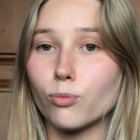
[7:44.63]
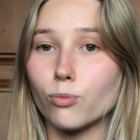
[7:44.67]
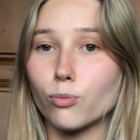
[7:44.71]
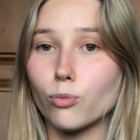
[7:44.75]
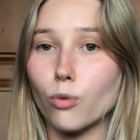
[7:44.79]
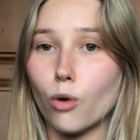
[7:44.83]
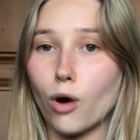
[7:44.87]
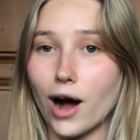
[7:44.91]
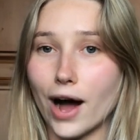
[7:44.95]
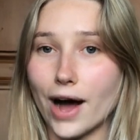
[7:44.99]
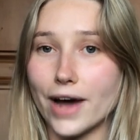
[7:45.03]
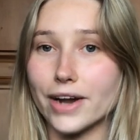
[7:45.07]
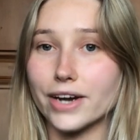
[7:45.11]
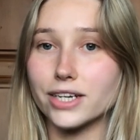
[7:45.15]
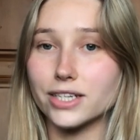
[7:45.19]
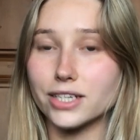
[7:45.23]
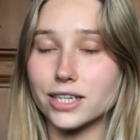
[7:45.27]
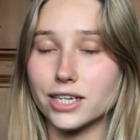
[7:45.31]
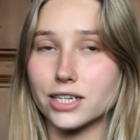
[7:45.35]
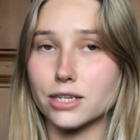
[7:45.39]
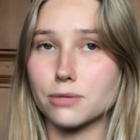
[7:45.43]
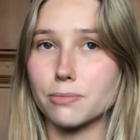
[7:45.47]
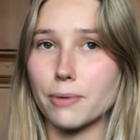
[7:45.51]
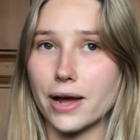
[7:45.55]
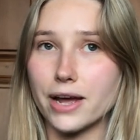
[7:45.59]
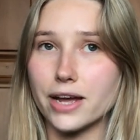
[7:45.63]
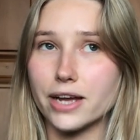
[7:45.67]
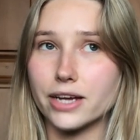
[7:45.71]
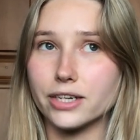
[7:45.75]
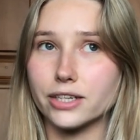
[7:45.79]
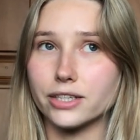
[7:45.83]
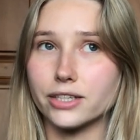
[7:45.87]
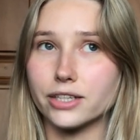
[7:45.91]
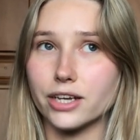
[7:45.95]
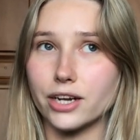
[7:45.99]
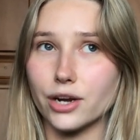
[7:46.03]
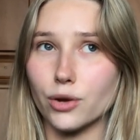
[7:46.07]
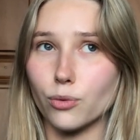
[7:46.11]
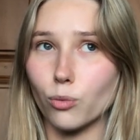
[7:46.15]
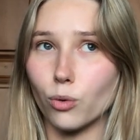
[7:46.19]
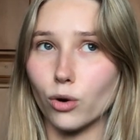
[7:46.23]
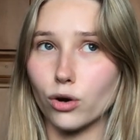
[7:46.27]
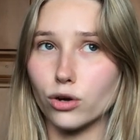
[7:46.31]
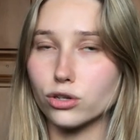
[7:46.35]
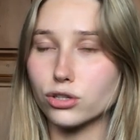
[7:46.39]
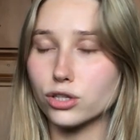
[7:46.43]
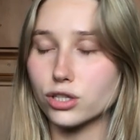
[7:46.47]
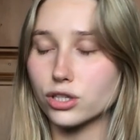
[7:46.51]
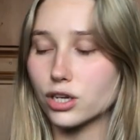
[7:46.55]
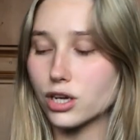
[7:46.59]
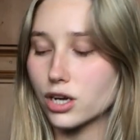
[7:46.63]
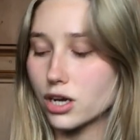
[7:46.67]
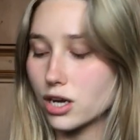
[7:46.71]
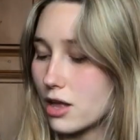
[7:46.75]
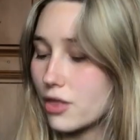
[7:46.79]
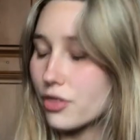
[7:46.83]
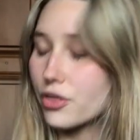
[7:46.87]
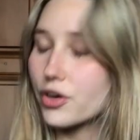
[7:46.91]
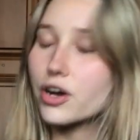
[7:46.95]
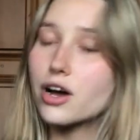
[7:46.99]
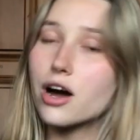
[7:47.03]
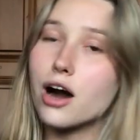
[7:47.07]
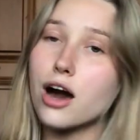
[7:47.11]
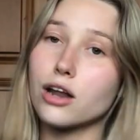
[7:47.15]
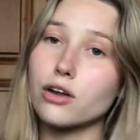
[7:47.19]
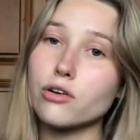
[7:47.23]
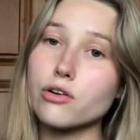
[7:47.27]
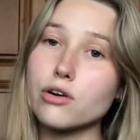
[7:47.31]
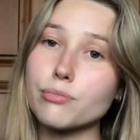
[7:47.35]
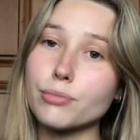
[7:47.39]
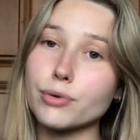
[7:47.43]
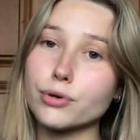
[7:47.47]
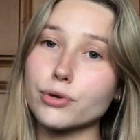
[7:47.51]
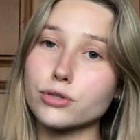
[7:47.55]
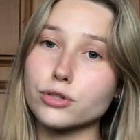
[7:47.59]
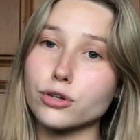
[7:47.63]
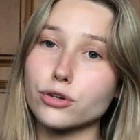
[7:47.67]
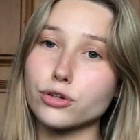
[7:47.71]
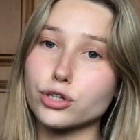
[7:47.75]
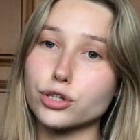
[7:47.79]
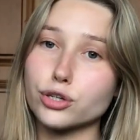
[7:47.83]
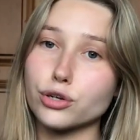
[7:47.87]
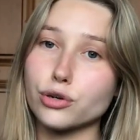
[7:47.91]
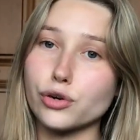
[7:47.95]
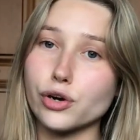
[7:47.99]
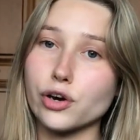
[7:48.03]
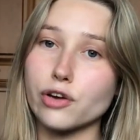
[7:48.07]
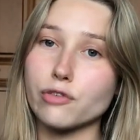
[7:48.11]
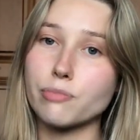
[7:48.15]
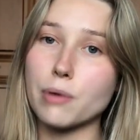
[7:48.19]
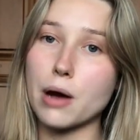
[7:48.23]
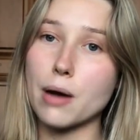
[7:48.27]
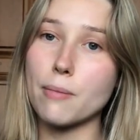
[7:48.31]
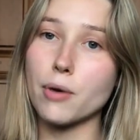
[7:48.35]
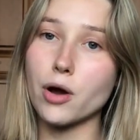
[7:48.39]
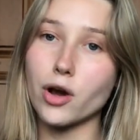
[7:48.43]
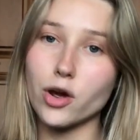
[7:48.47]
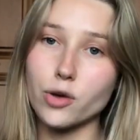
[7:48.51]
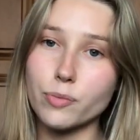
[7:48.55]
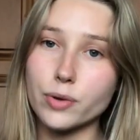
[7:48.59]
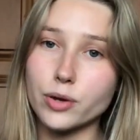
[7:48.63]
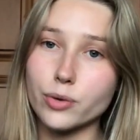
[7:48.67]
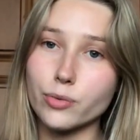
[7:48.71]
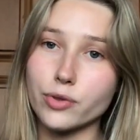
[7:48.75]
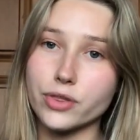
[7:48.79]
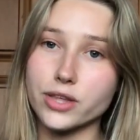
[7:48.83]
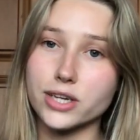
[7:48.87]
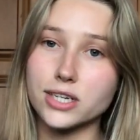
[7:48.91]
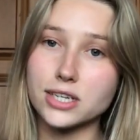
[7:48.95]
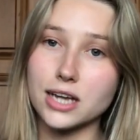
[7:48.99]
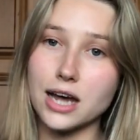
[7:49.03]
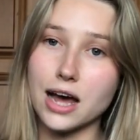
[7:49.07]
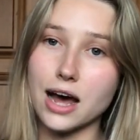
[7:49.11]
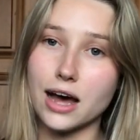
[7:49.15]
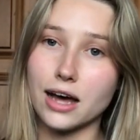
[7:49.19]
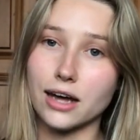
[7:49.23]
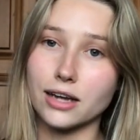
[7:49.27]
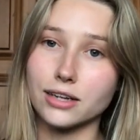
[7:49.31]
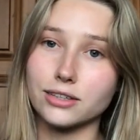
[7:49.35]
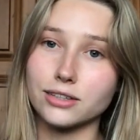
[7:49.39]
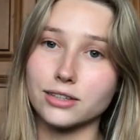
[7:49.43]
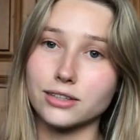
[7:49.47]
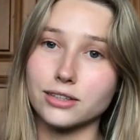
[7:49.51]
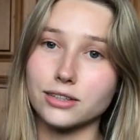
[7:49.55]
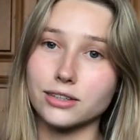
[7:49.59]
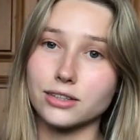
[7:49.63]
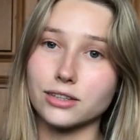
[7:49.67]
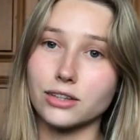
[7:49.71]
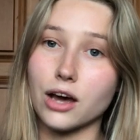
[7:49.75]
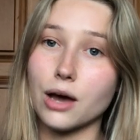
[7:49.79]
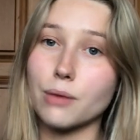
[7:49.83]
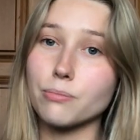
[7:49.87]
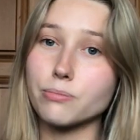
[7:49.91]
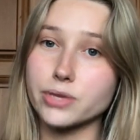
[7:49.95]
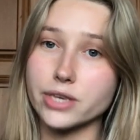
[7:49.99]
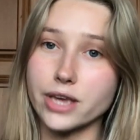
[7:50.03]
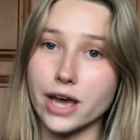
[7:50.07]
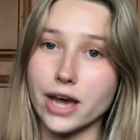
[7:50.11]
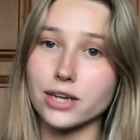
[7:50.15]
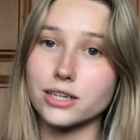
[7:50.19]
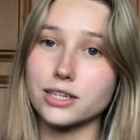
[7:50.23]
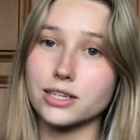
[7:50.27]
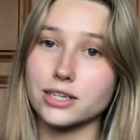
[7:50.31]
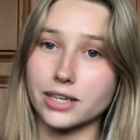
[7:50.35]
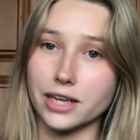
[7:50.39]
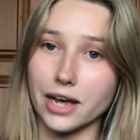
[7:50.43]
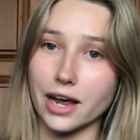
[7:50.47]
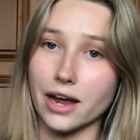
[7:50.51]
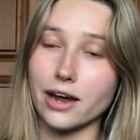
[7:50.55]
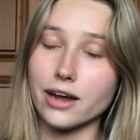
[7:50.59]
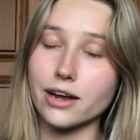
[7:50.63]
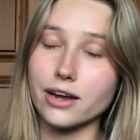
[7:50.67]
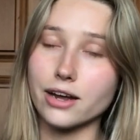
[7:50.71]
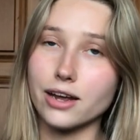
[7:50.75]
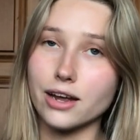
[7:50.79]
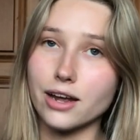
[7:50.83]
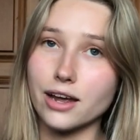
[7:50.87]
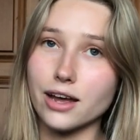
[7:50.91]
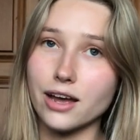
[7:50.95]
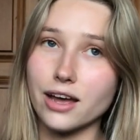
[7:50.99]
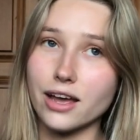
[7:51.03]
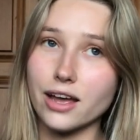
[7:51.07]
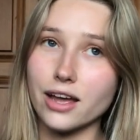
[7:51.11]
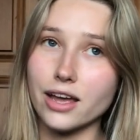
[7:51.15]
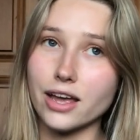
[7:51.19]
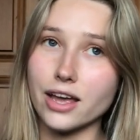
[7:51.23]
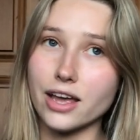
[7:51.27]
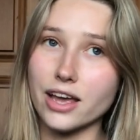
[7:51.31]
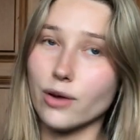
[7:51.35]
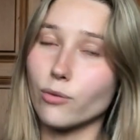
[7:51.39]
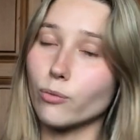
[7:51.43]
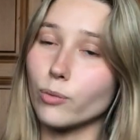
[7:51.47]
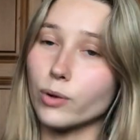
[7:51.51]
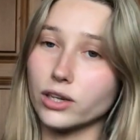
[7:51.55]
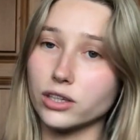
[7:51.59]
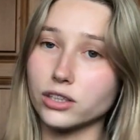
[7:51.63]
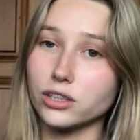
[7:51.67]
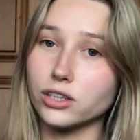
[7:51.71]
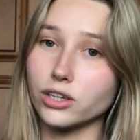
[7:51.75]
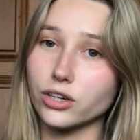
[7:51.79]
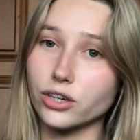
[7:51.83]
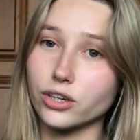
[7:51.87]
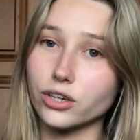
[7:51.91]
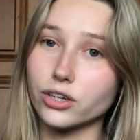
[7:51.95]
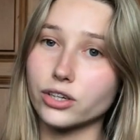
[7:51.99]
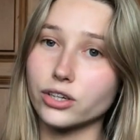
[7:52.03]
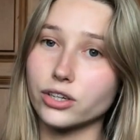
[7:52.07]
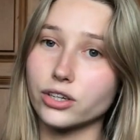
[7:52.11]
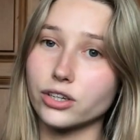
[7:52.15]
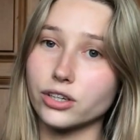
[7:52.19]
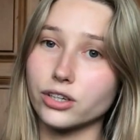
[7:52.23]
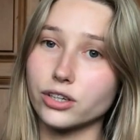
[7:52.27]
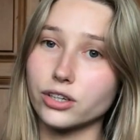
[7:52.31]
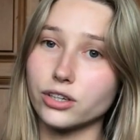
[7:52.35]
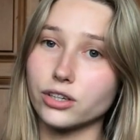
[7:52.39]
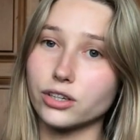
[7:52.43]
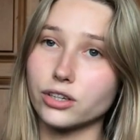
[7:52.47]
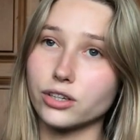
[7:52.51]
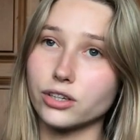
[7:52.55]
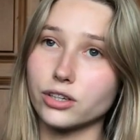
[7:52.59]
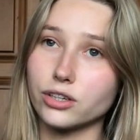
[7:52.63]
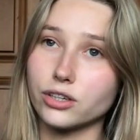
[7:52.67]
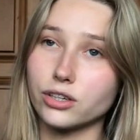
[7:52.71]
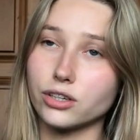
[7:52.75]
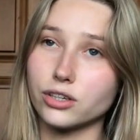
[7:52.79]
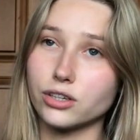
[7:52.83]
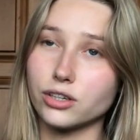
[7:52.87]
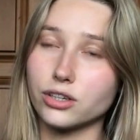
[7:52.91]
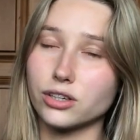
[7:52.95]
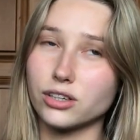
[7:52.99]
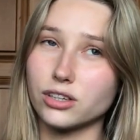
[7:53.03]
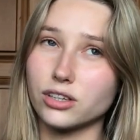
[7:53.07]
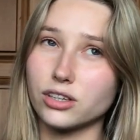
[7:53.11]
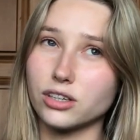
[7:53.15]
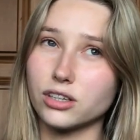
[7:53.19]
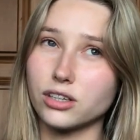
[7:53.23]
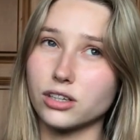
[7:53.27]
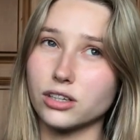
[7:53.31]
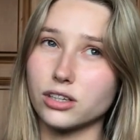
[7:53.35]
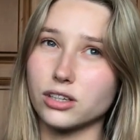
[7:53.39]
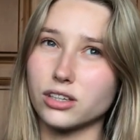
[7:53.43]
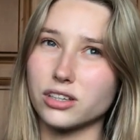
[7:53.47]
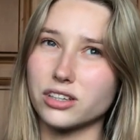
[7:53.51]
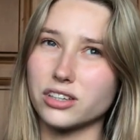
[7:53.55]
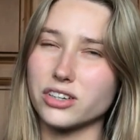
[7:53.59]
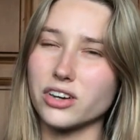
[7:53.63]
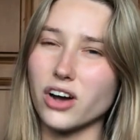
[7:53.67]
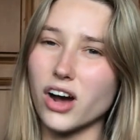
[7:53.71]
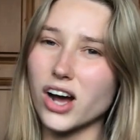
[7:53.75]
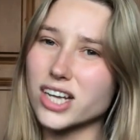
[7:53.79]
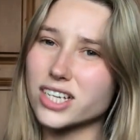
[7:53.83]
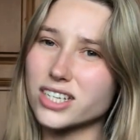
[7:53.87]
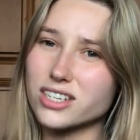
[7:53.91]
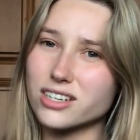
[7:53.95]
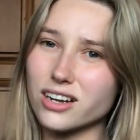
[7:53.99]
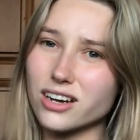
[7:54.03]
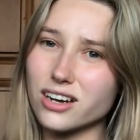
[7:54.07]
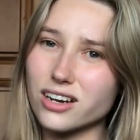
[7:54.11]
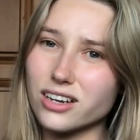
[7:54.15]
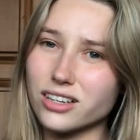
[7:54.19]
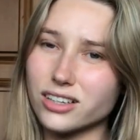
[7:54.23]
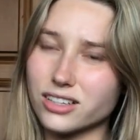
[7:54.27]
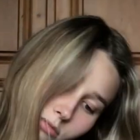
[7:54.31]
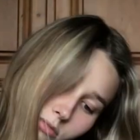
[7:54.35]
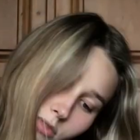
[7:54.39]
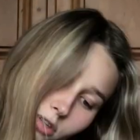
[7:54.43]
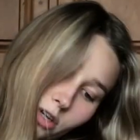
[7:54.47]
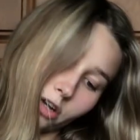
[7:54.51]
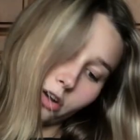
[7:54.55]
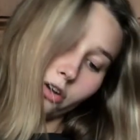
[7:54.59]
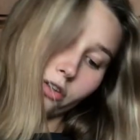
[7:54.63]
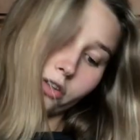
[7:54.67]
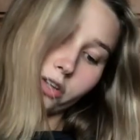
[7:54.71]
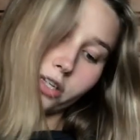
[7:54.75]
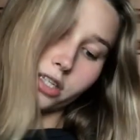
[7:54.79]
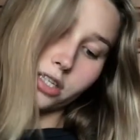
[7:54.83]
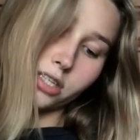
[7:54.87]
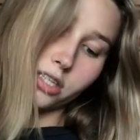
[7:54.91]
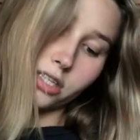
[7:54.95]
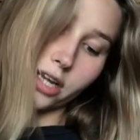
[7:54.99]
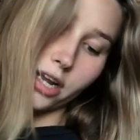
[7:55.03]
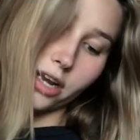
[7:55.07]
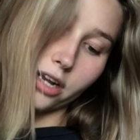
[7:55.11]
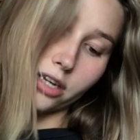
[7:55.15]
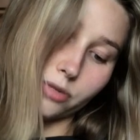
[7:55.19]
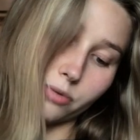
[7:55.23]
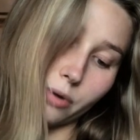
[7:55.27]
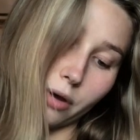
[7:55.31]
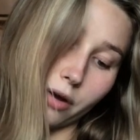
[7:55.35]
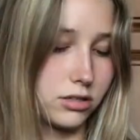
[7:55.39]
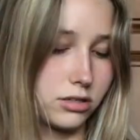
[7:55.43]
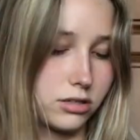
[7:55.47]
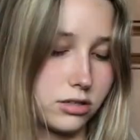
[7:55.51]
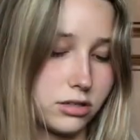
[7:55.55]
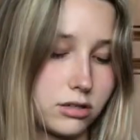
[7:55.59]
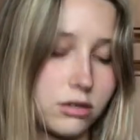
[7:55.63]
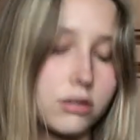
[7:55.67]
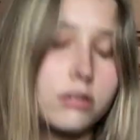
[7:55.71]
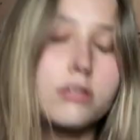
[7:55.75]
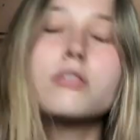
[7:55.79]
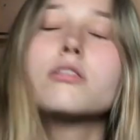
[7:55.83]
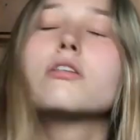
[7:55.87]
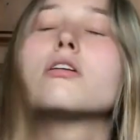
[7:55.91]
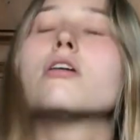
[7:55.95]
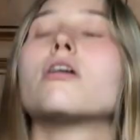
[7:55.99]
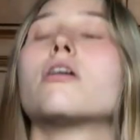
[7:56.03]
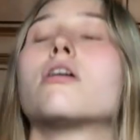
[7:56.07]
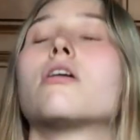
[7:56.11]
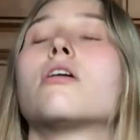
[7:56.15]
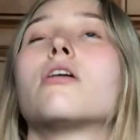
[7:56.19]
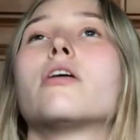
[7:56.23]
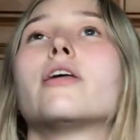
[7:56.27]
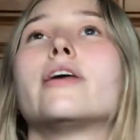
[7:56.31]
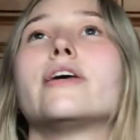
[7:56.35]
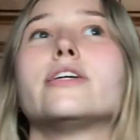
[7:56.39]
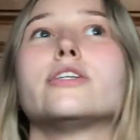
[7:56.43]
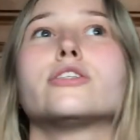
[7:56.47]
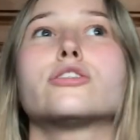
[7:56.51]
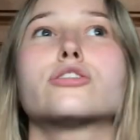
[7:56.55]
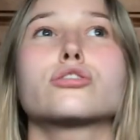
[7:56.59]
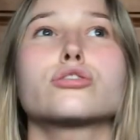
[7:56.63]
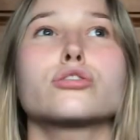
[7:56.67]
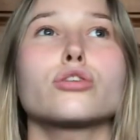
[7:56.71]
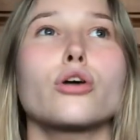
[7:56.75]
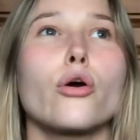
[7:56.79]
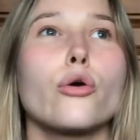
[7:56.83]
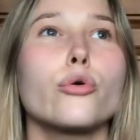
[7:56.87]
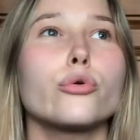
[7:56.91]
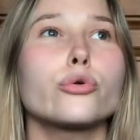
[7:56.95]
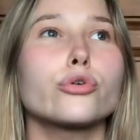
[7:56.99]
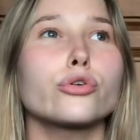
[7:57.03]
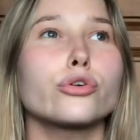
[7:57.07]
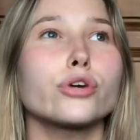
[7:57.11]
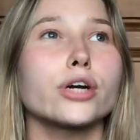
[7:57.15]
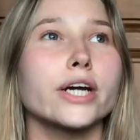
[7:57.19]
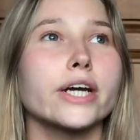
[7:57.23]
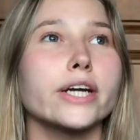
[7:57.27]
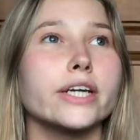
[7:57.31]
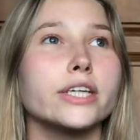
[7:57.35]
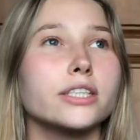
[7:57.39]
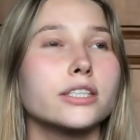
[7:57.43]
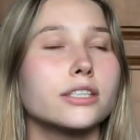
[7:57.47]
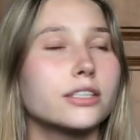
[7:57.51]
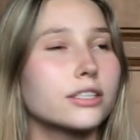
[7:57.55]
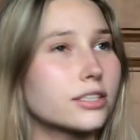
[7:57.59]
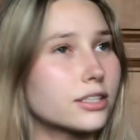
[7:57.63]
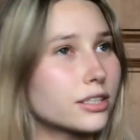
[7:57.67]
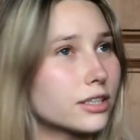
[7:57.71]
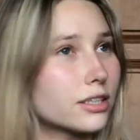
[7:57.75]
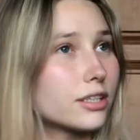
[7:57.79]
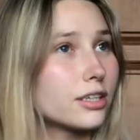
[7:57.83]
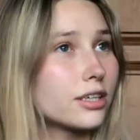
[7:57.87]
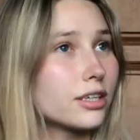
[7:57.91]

what I'd anticipated that it was. The colour I'm not so sure of, but I'm hoping with a tan that I'm yet to get, it will look nicer. I got this in 10 as well. It's so creased.